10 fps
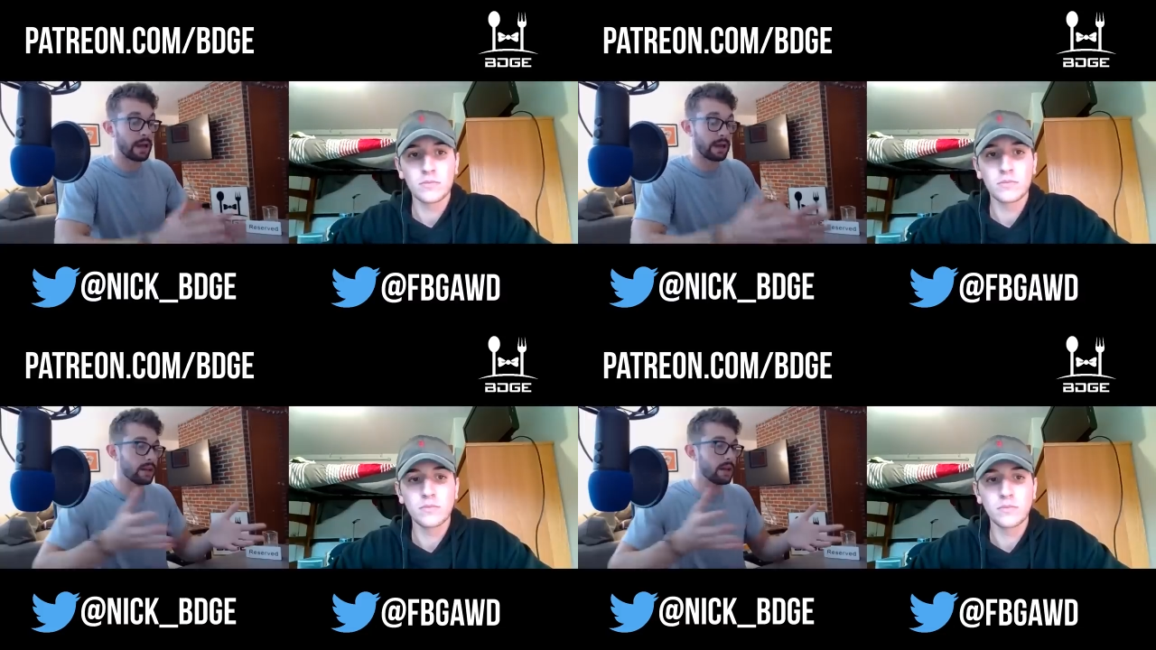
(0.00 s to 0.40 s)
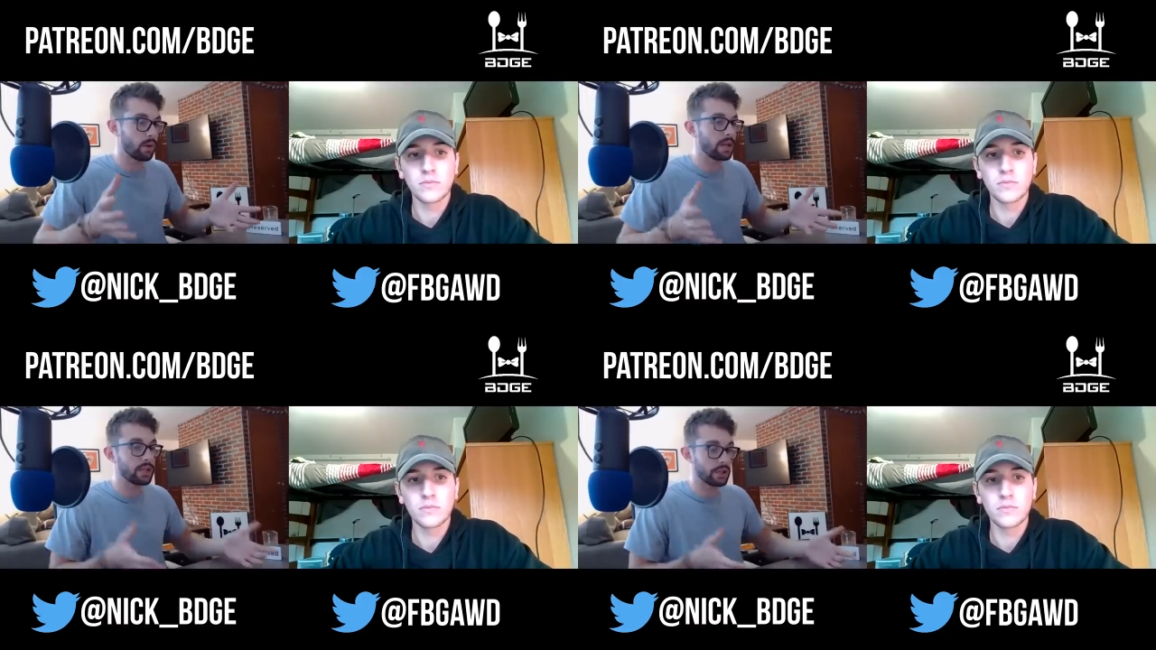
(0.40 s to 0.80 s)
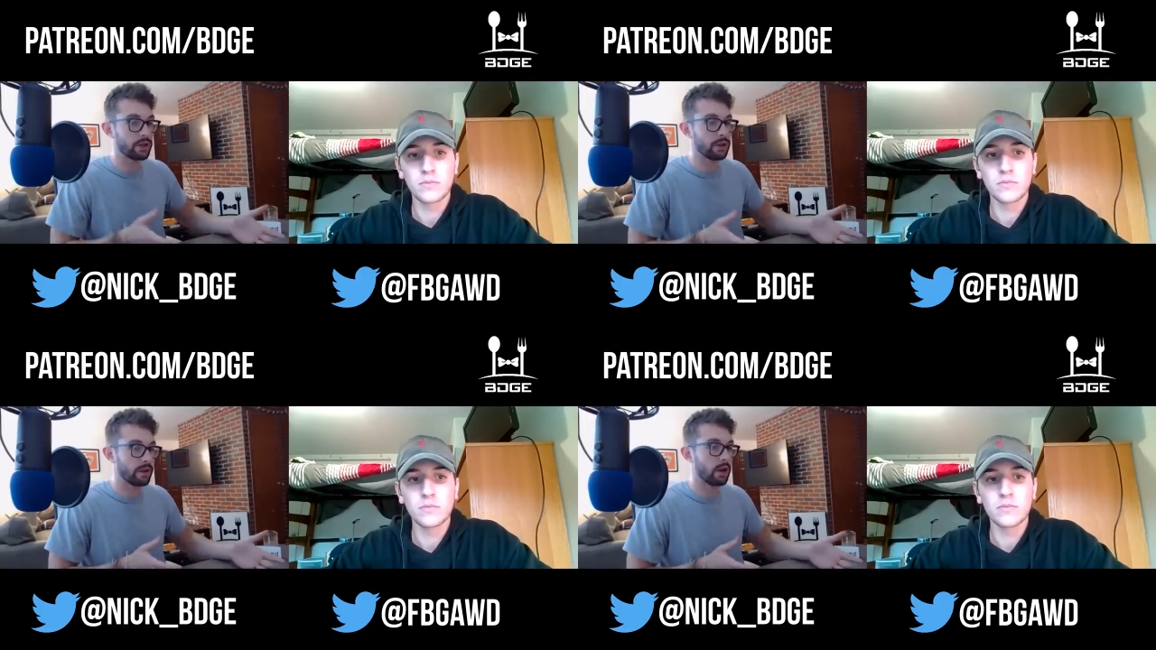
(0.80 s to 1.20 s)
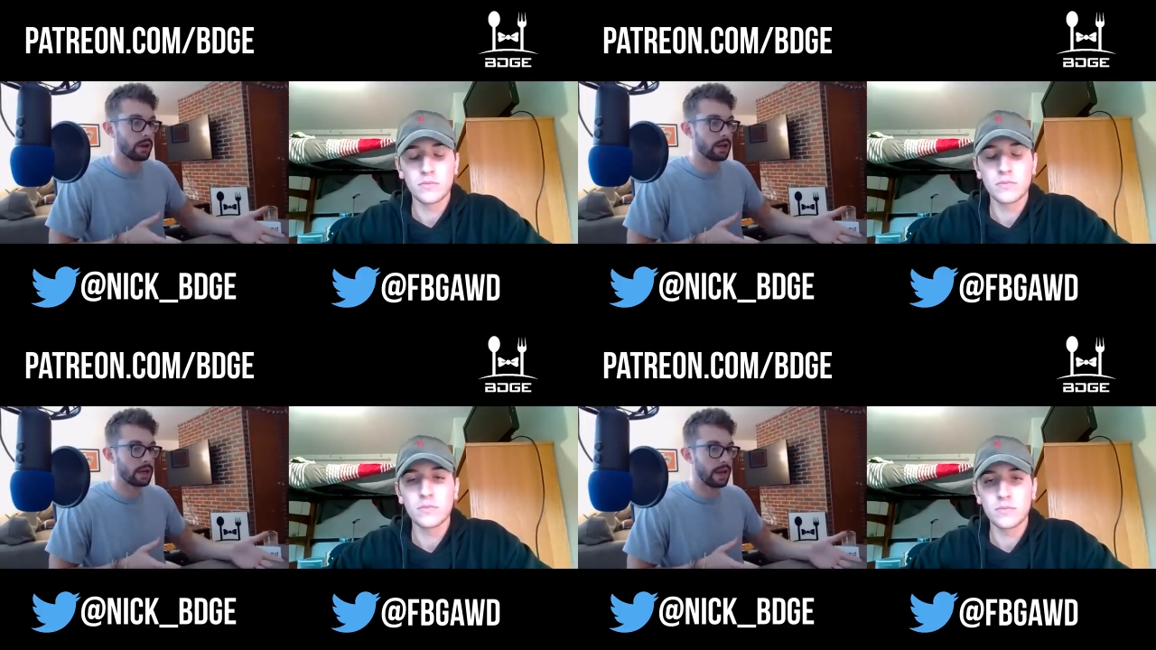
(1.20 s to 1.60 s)
Speaker 1: he did what he should have done
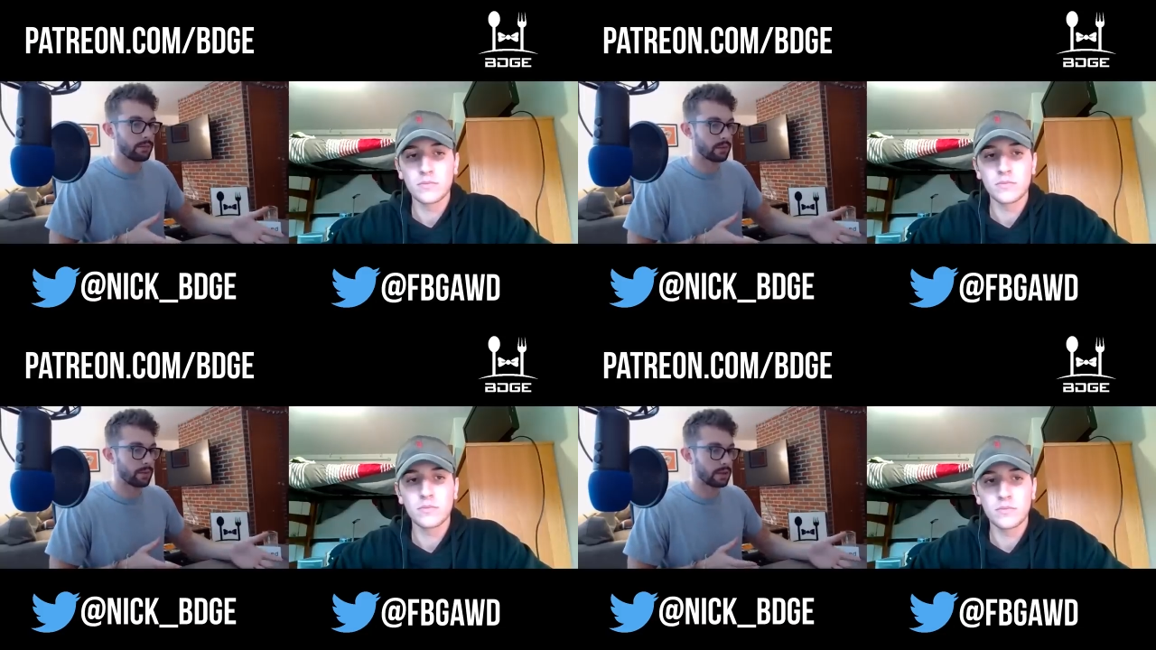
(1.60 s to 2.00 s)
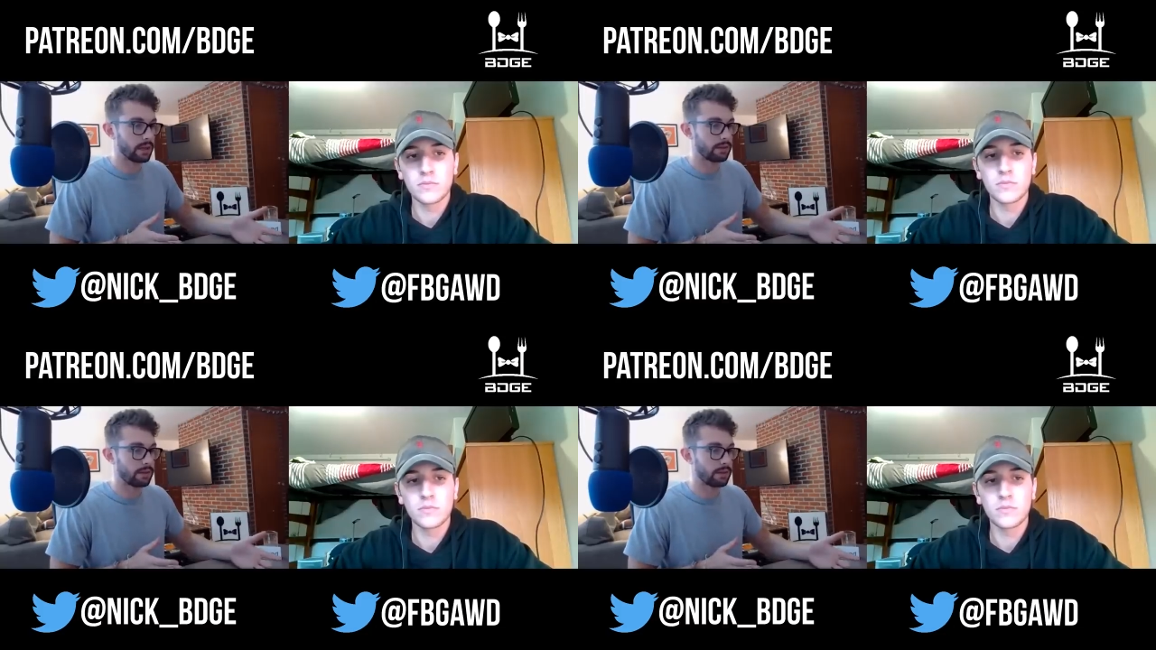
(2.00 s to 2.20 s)
in a game script like this.